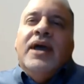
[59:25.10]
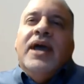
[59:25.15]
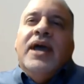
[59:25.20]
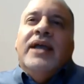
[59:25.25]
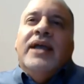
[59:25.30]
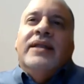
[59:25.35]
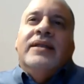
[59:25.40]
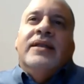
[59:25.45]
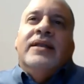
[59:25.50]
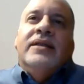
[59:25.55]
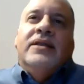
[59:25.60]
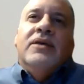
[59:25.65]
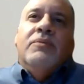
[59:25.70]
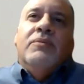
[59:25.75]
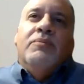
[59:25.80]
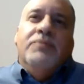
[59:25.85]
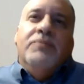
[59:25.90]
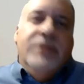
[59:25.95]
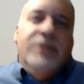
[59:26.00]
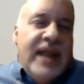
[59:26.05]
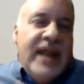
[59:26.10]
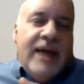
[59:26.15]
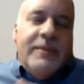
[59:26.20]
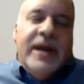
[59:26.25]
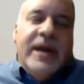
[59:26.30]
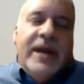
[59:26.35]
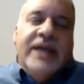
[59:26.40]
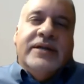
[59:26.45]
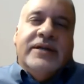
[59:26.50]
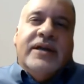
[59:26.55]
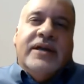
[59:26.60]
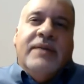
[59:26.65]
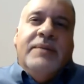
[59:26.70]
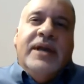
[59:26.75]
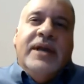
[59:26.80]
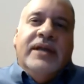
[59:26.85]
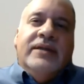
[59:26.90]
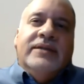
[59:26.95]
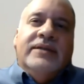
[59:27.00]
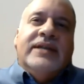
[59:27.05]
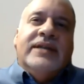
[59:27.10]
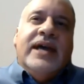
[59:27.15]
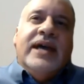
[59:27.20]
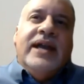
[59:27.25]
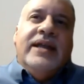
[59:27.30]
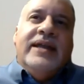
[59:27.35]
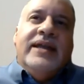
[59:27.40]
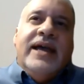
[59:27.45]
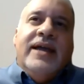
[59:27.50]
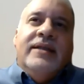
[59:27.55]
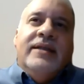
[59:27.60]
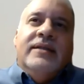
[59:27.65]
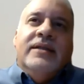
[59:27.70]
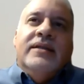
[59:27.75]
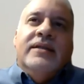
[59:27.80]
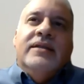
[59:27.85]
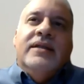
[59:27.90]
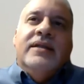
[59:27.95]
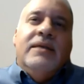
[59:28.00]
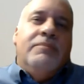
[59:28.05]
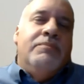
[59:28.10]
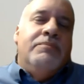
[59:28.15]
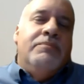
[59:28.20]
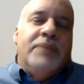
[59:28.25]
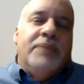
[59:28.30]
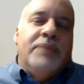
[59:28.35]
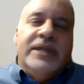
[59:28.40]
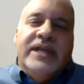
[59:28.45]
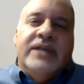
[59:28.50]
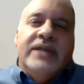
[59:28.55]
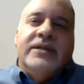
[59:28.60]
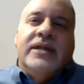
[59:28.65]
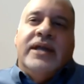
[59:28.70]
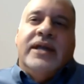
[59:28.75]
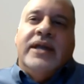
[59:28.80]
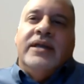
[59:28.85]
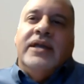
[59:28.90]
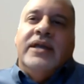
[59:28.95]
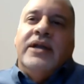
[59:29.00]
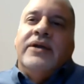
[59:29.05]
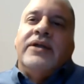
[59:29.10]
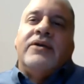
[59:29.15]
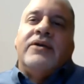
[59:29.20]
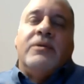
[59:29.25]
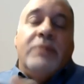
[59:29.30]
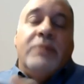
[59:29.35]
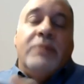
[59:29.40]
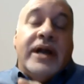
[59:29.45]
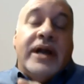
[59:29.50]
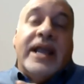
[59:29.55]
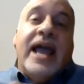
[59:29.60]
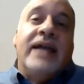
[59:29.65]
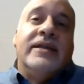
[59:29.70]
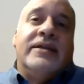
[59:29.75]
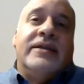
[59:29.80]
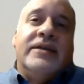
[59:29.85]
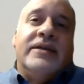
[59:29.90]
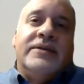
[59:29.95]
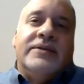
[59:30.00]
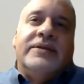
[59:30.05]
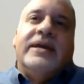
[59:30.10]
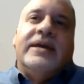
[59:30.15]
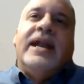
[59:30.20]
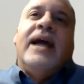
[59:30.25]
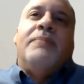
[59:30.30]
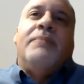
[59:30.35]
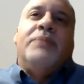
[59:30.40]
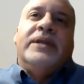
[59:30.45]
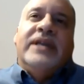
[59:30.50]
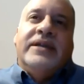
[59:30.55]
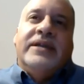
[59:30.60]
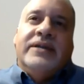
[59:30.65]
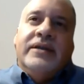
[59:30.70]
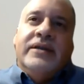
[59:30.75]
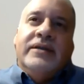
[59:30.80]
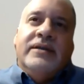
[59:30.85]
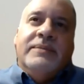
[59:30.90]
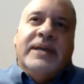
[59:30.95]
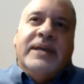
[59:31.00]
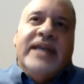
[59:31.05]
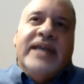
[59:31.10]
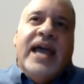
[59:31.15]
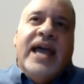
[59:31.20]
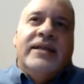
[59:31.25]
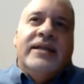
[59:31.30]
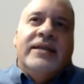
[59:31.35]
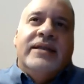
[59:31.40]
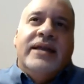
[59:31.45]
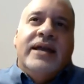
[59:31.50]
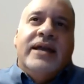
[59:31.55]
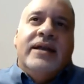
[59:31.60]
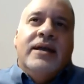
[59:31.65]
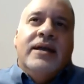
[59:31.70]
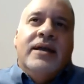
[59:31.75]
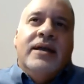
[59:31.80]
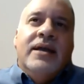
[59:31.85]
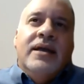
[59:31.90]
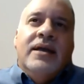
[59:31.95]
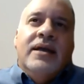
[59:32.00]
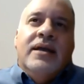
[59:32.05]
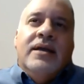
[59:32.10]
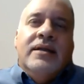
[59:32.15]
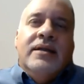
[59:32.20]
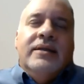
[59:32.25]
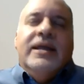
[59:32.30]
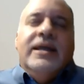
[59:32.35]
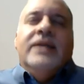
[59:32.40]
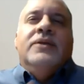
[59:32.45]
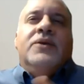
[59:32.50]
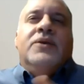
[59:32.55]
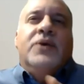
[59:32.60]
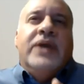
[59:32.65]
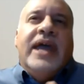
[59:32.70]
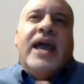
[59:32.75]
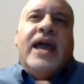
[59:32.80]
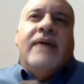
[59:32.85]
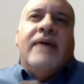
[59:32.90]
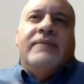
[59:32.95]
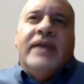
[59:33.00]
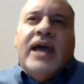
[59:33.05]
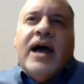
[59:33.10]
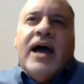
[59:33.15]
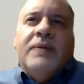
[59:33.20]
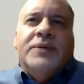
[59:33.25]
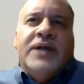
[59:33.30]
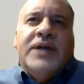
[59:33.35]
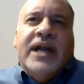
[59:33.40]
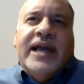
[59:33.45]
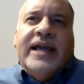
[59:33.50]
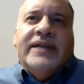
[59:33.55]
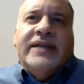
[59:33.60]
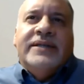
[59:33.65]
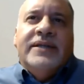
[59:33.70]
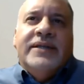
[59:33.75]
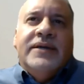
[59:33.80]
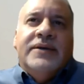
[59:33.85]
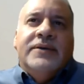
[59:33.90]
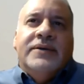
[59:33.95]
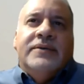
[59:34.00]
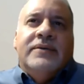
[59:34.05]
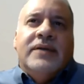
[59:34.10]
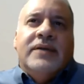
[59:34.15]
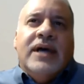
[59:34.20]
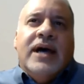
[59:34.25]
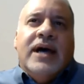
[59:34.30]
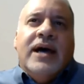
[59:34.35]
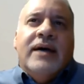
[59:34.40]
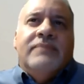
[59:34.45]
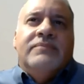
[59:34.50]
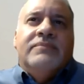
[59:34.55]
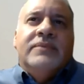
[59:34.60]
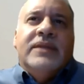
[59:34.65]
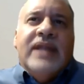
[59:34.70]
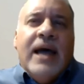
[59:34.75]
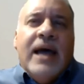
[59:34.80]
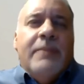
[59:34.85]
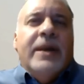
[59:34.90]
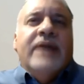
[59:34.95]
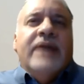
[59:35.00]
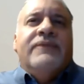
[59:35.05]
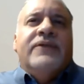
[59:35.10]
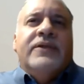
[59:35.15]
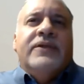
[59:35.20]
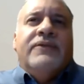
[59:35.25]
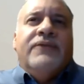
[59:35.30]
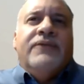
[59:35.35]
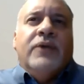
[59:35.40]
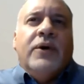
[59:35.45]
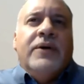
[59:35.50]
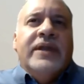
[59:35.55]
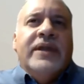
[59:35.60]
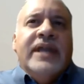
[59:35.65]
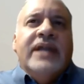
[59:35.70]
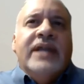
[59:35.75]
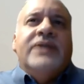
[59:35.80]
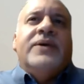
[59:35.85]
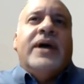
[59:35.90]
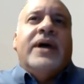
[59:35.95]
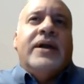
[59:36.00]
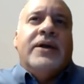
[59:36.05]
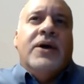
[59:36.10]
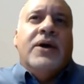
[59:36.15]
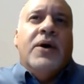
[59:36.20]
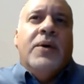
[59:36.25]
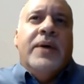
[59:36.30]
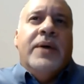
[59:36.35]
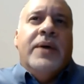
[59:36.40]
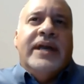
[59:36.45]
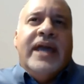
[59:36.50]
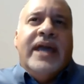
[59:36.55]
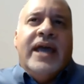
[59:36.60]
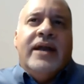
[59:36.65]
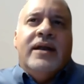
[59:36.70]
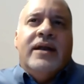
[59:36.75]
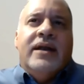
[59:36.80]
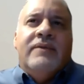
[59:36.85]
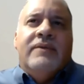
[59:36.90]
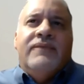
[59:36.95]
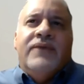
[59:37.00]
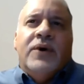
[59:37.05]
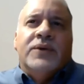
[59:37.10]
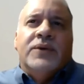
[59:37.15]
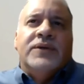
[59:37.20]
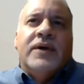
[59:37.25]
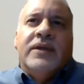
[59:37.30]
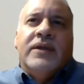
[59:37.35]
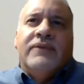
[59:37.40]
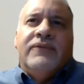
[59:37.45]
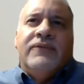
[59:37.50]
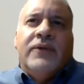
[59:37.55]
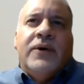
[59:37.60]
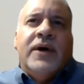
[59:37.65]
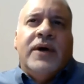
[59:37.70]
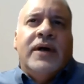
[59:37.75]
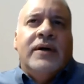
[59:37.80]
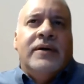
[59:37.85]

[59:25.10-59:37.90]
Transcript: and the nomination committee decided that they're potentially, there were better candidates, or they're not potentially the best candidate, then do they have the option, I guess, to nominate from the floor and then try to go and get votes on the floor?